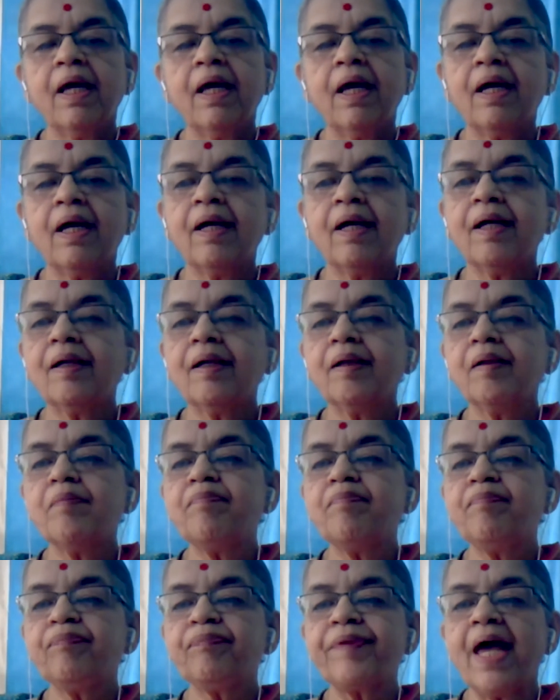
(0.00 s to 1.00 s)

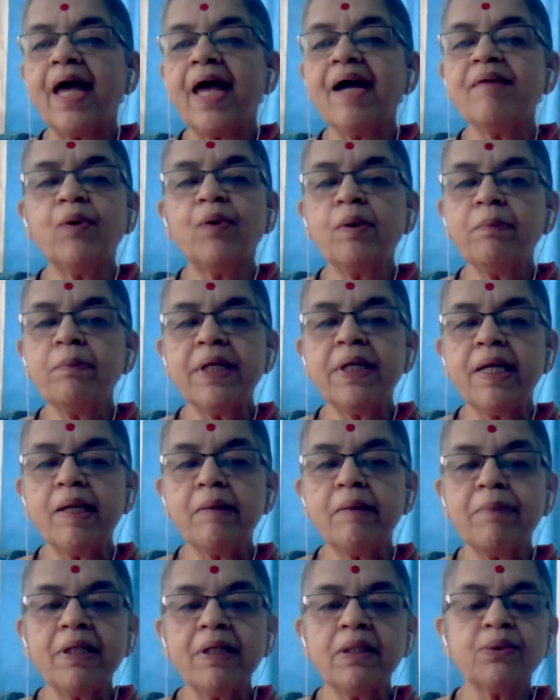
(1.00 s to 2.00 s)
um, I won't be
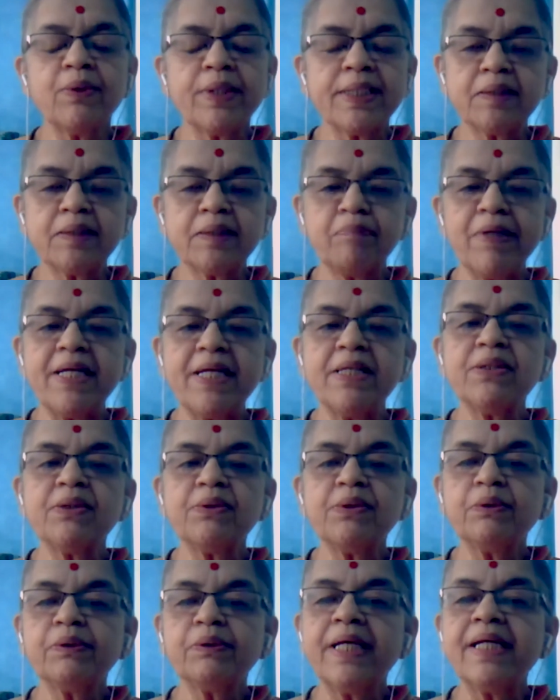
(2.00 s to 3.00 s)
able to explain to
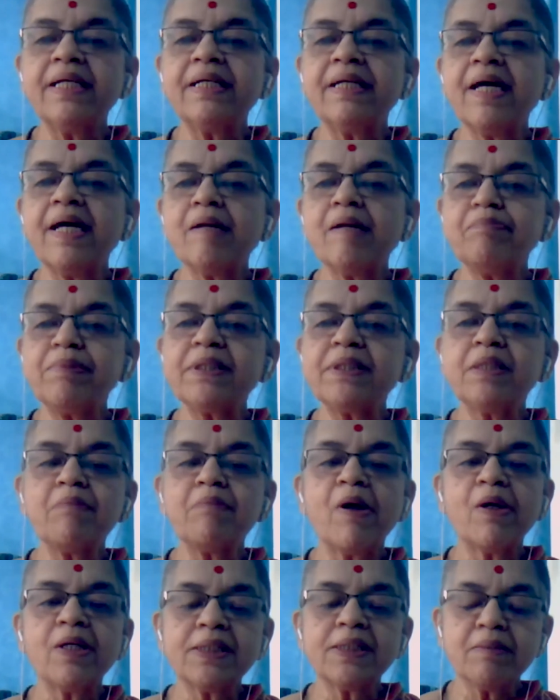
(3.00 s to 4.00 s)
you the entire
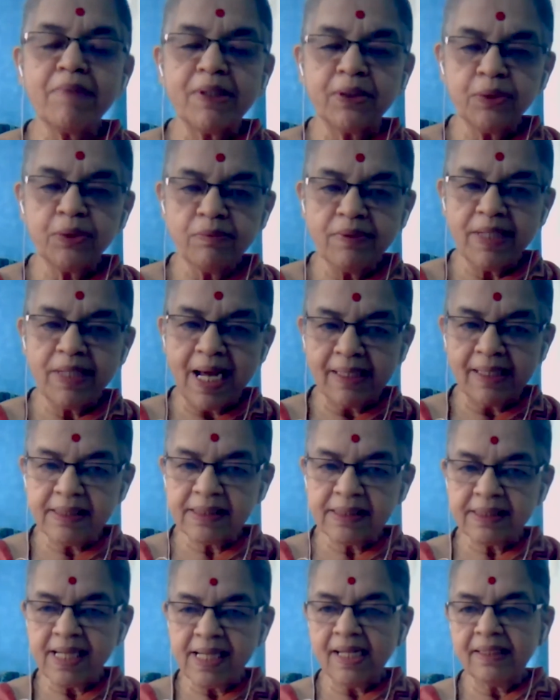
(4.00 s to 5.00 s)
epistemology, but you will
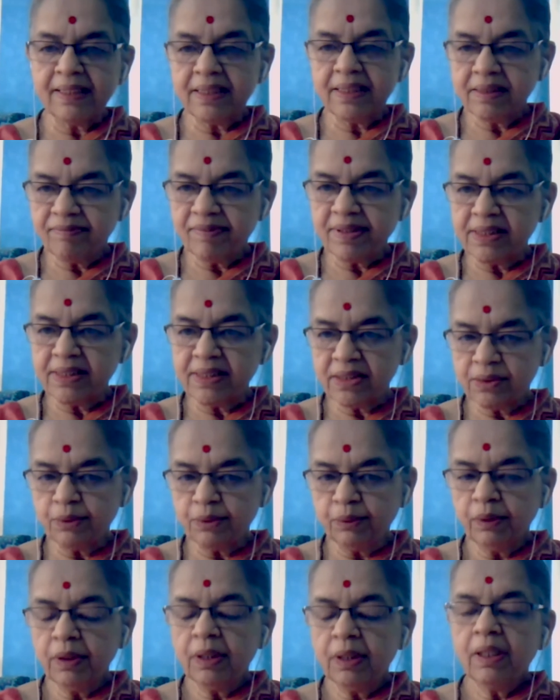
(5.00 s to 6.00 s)
understand it once you